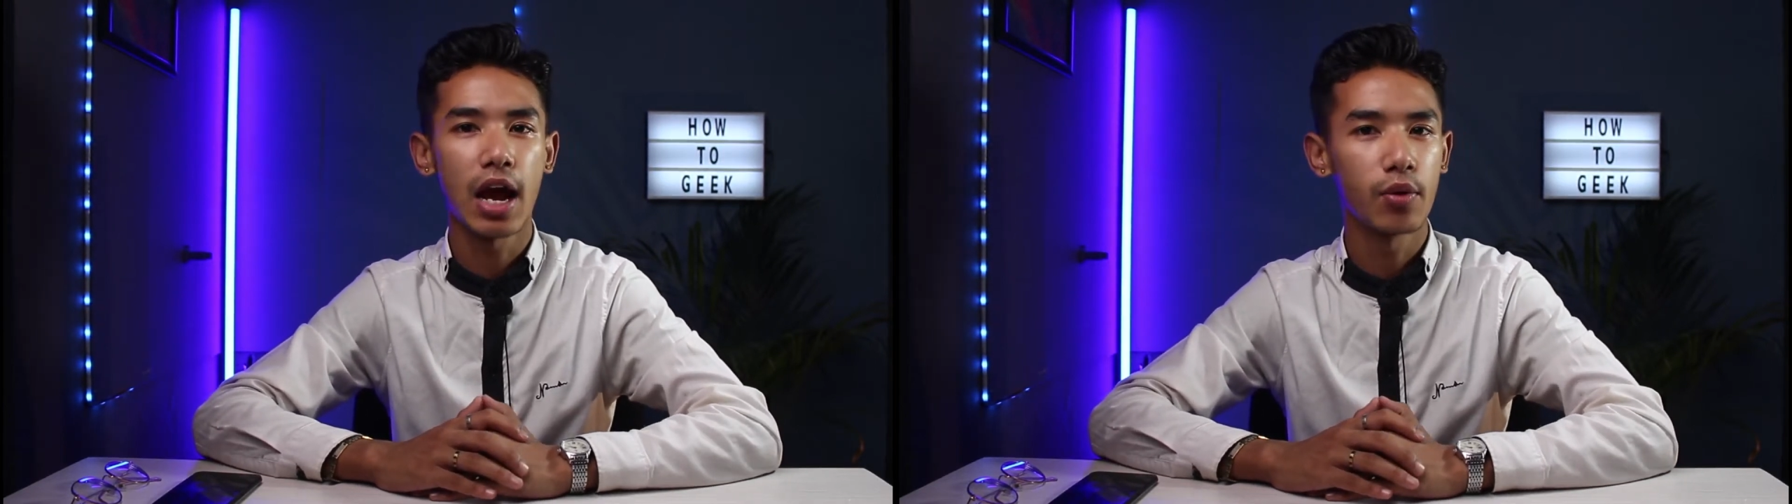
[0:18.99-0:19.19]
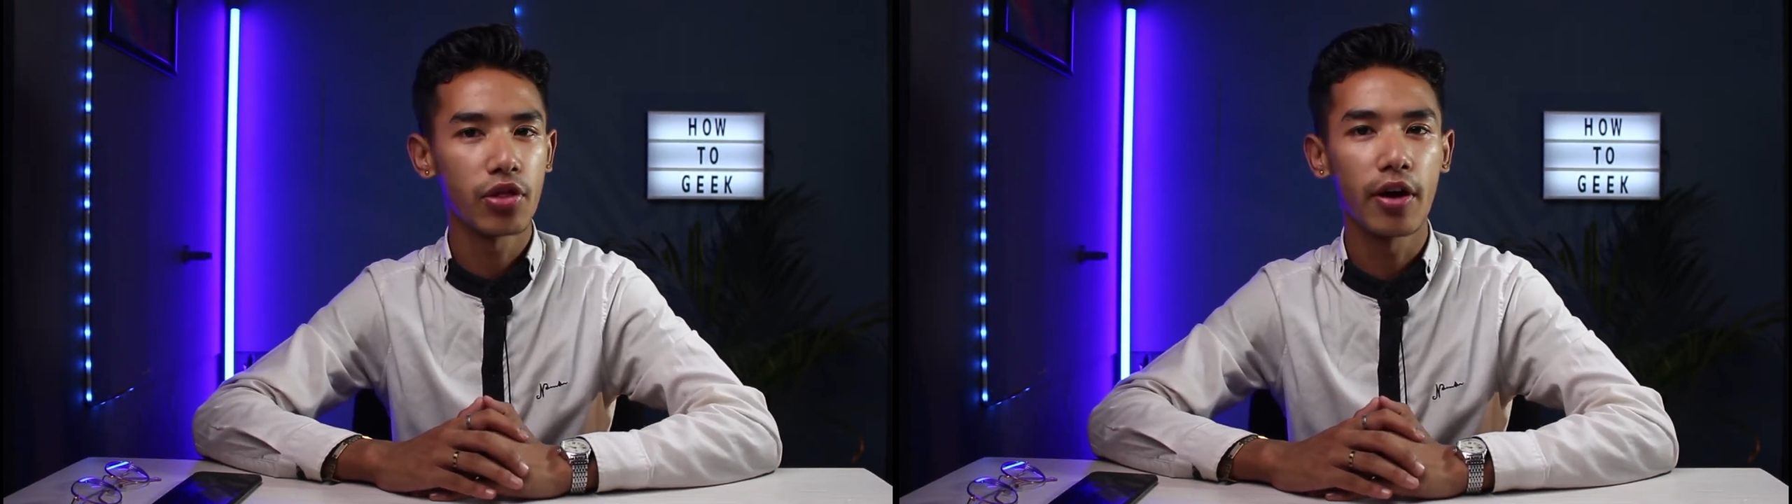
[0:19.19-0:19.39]

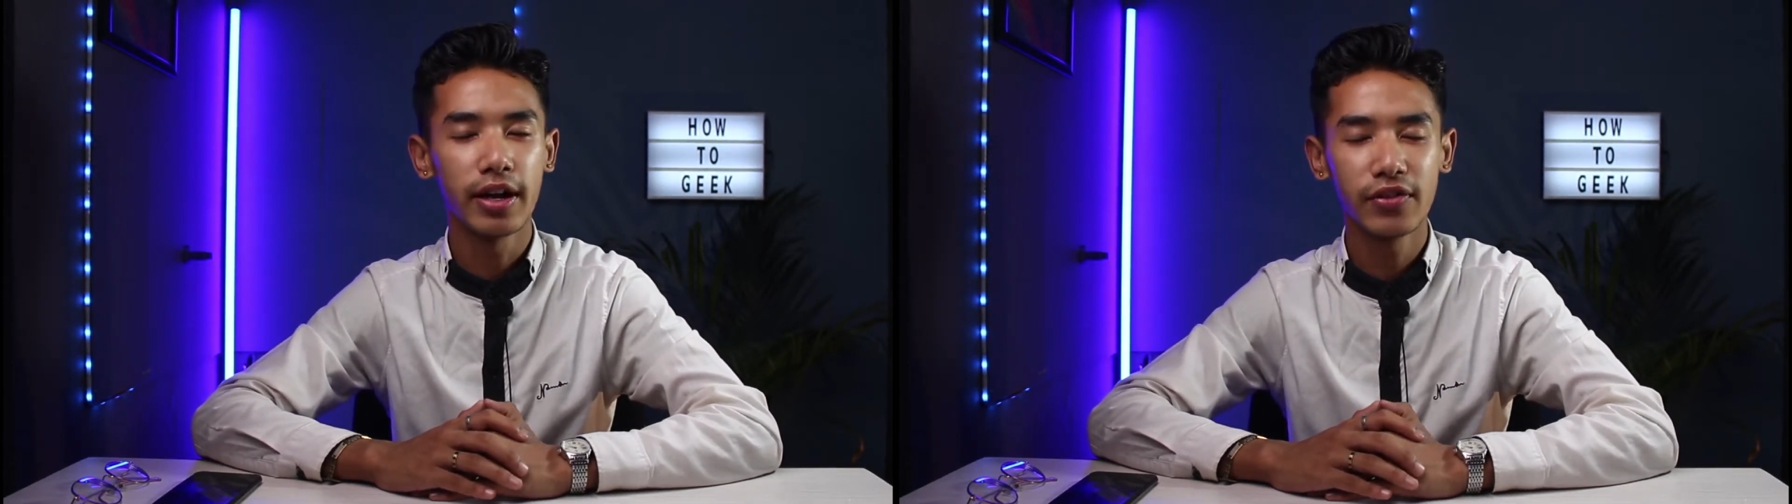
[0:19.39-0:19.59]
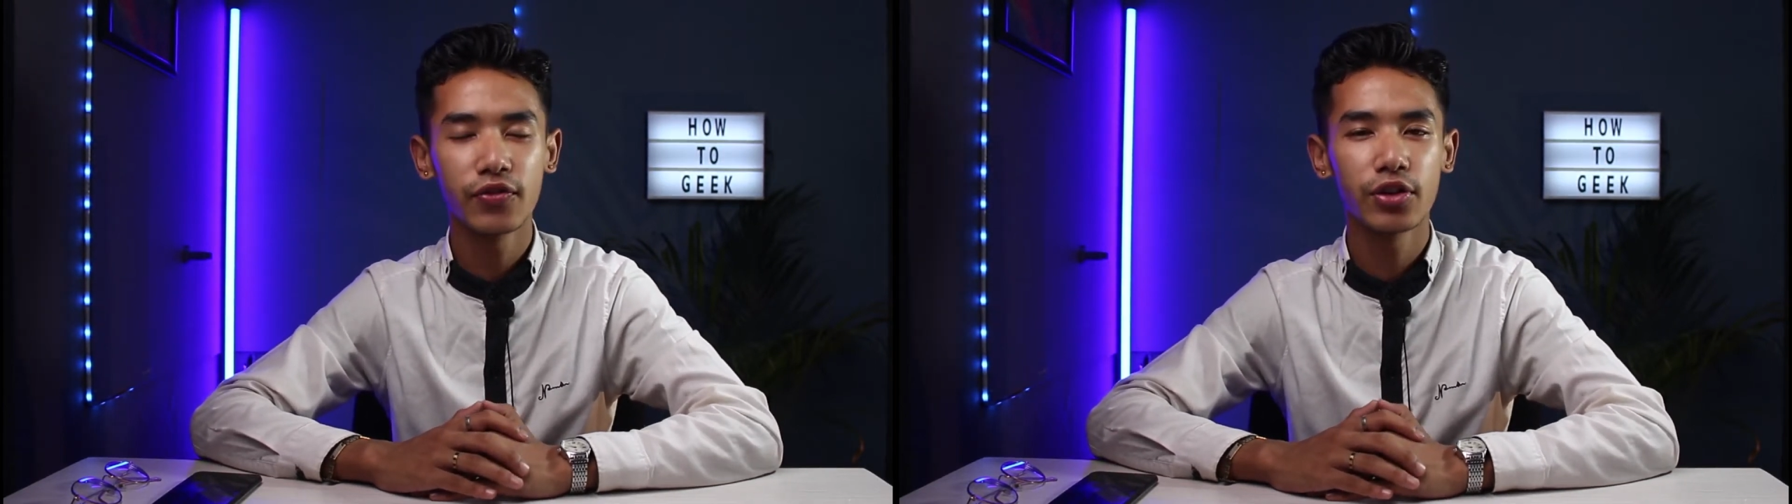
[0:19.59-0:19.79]
and
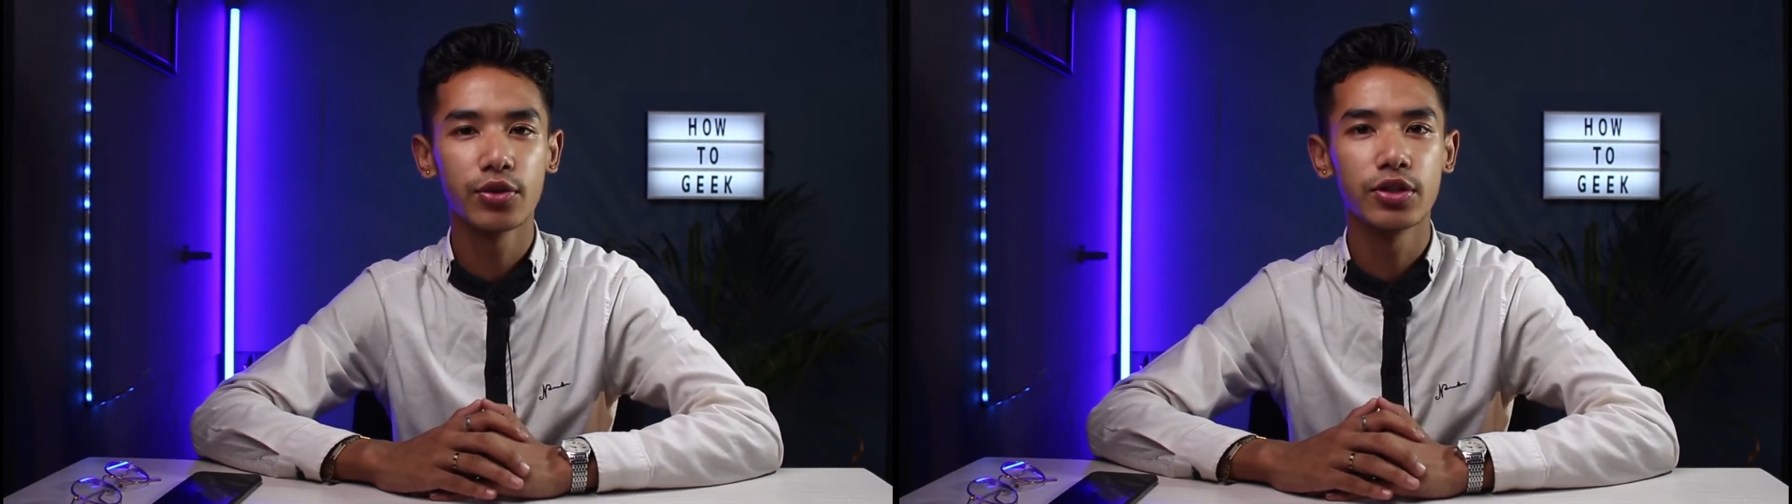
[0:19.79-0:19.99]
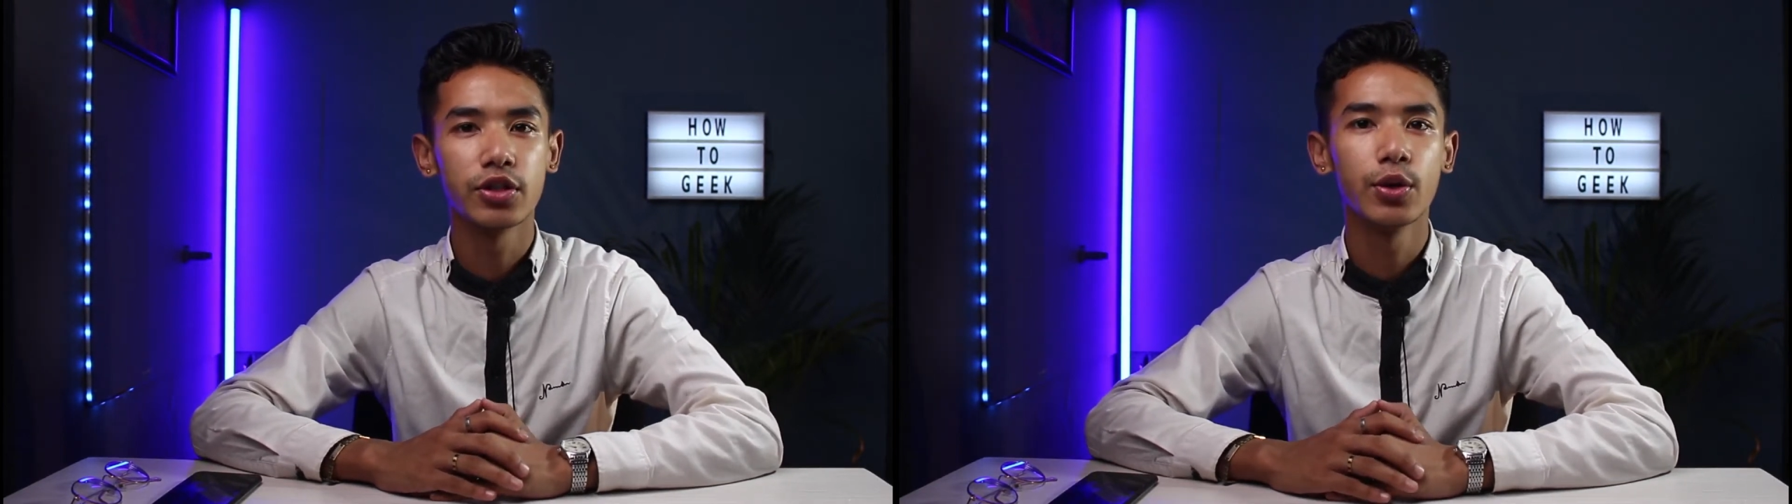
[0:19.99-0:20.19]
without any
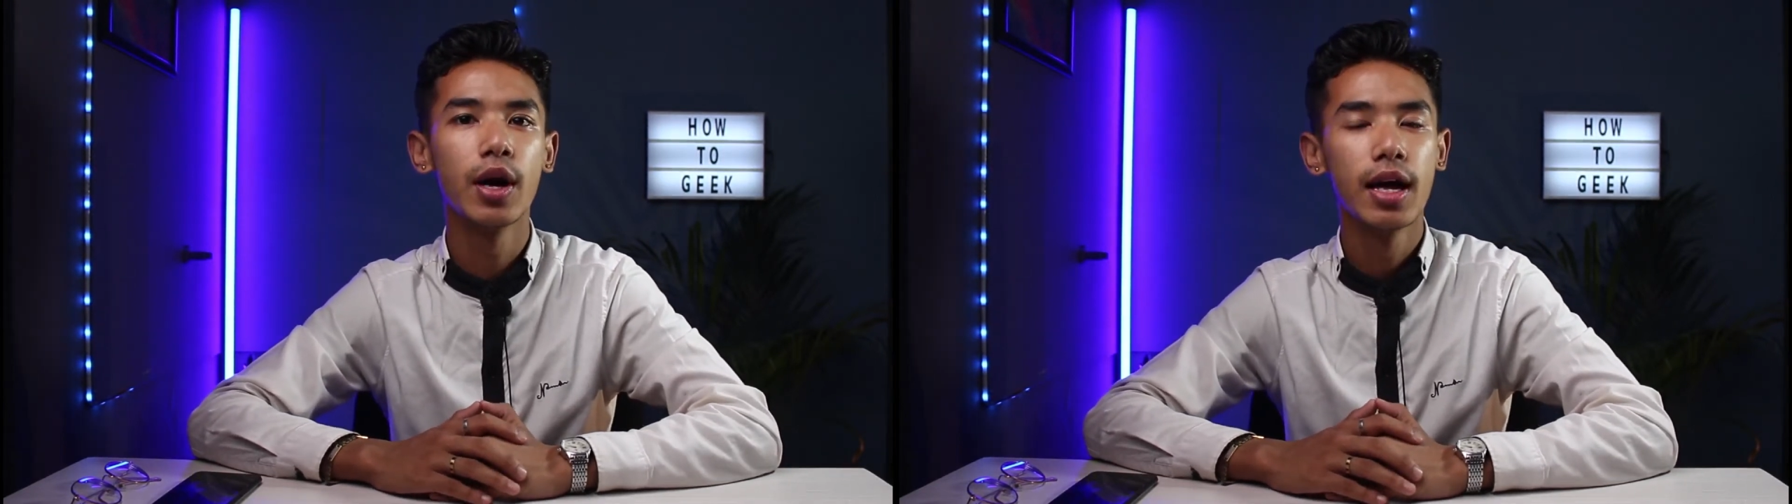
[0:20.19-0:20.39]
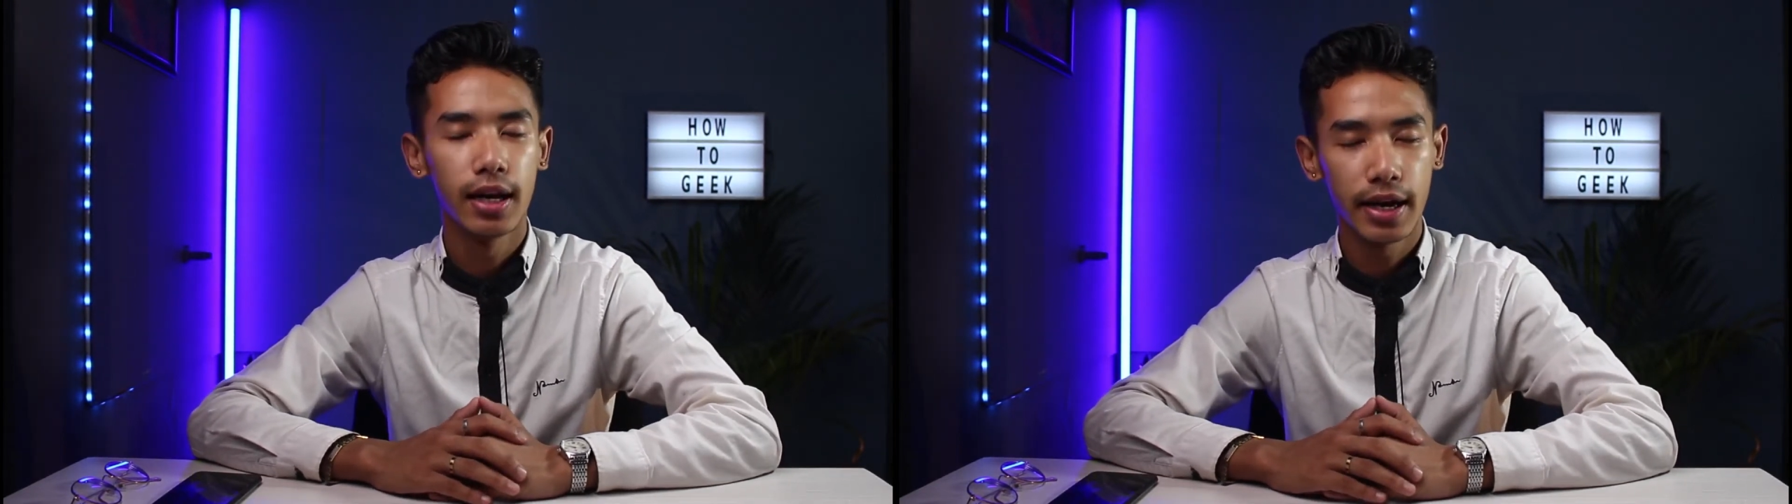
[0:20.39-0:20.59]
further ado,